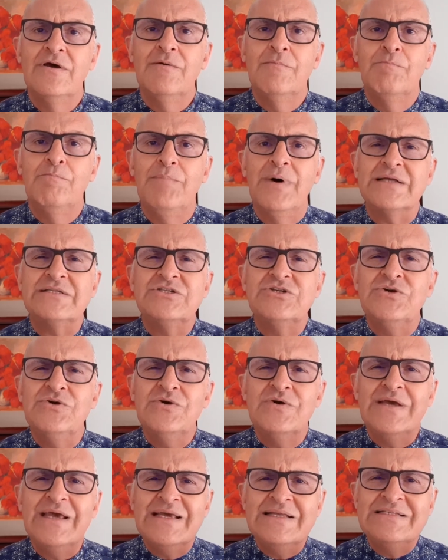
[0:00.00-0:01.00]
but
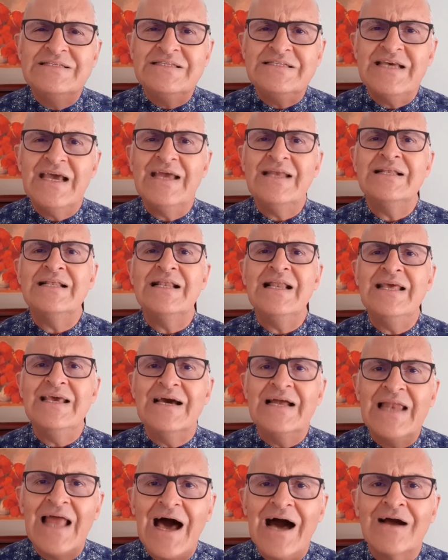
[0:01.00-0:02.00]
to intently
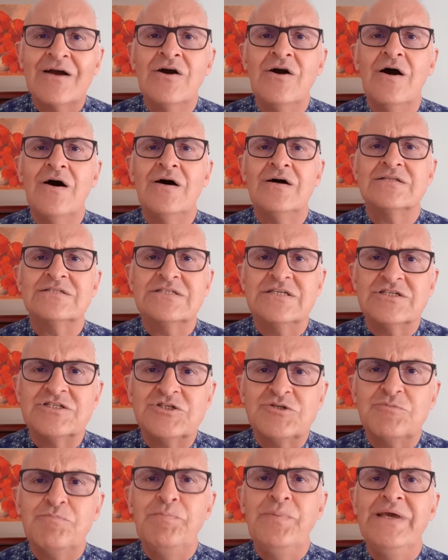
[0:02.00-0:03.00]
allow God to
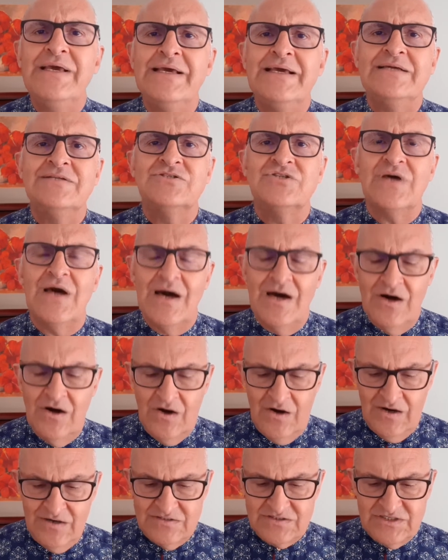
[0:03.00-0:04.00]
speak into our
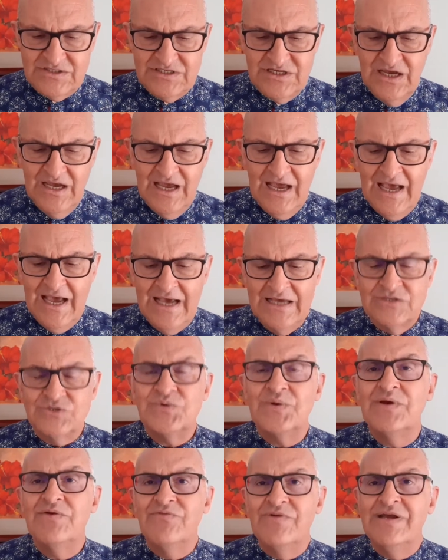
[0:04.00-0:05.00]
hearts as
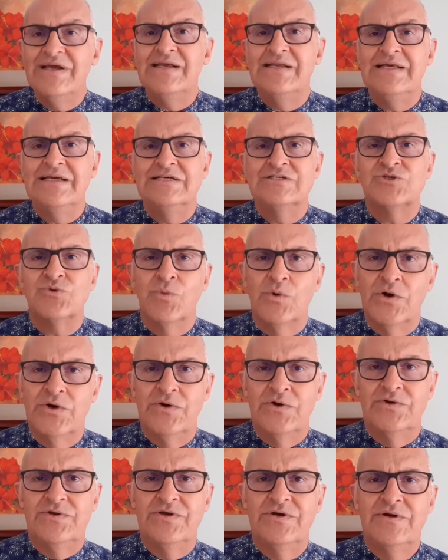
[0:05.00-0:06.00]
we read his
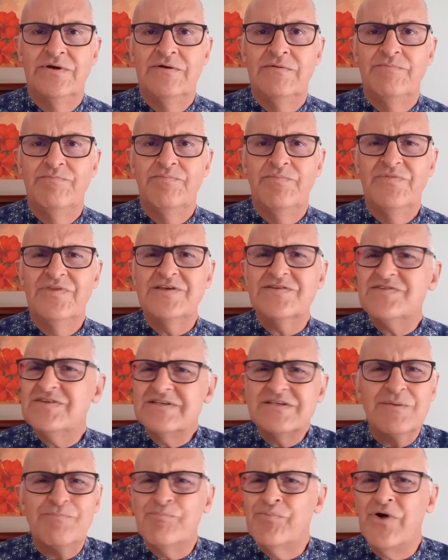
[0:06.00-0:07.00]
word. This is
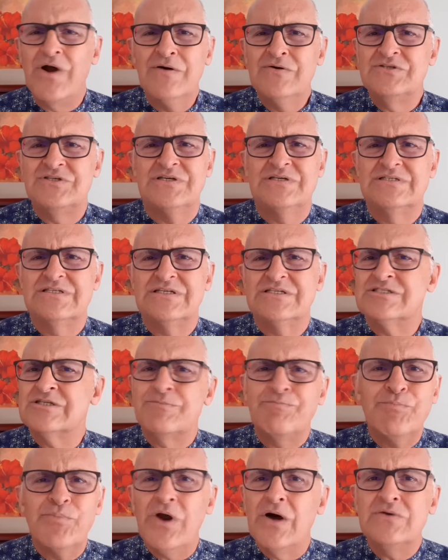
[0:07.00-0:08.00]
a process. It's a
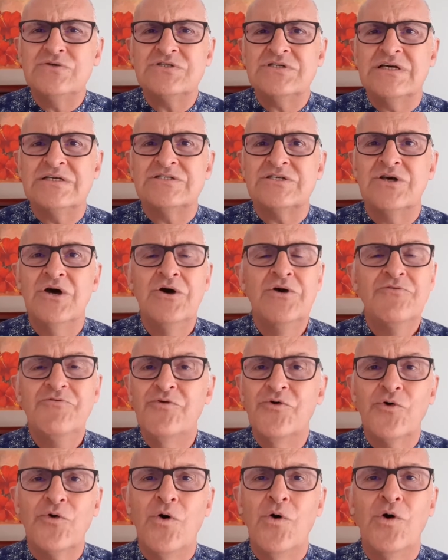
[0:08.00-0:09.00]
process
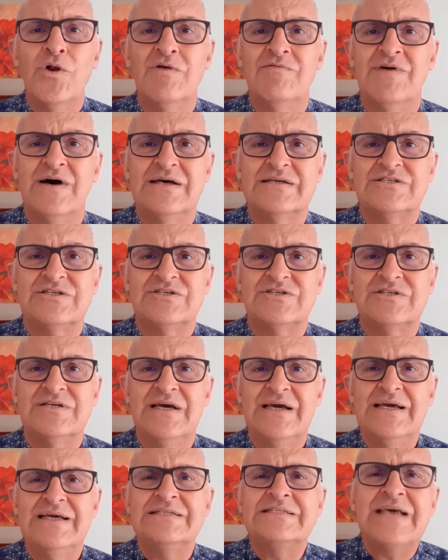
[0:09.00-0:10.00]
for all of us.
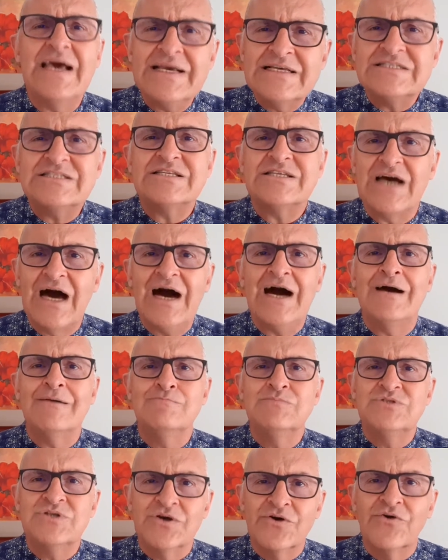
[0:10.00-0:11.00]
It takes time
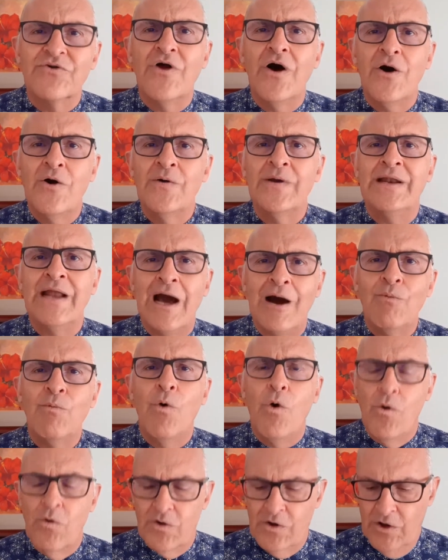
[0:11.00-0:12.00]
to grow in our
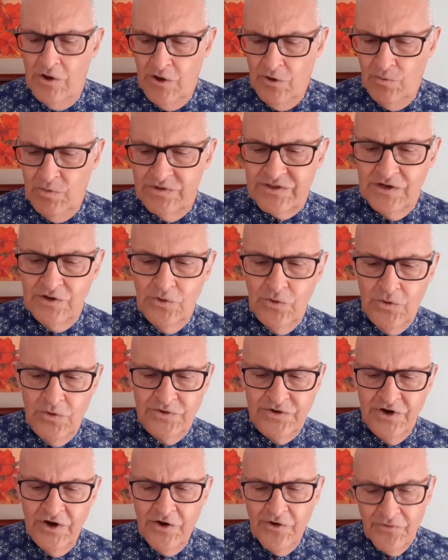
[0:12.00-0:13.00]
walk with the
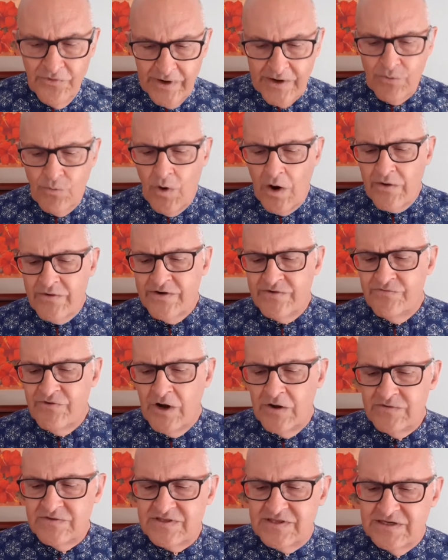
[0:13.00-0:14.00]
Lord. Rick Warren
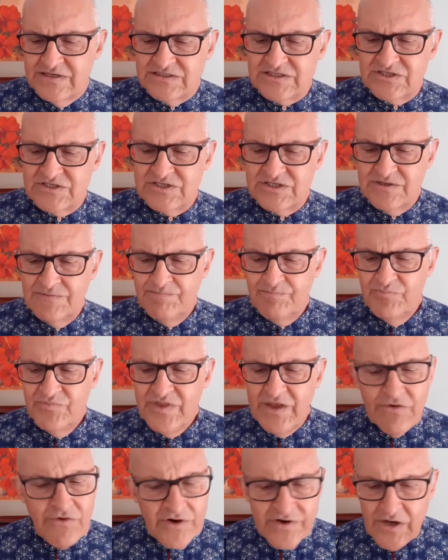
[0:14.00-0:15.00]
wrote this:
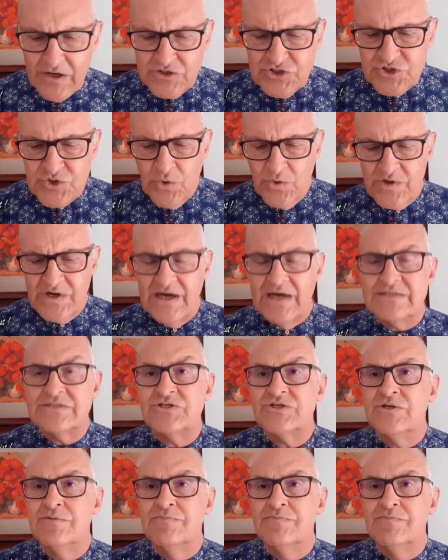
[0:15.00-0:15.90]
"There are no shortcuts to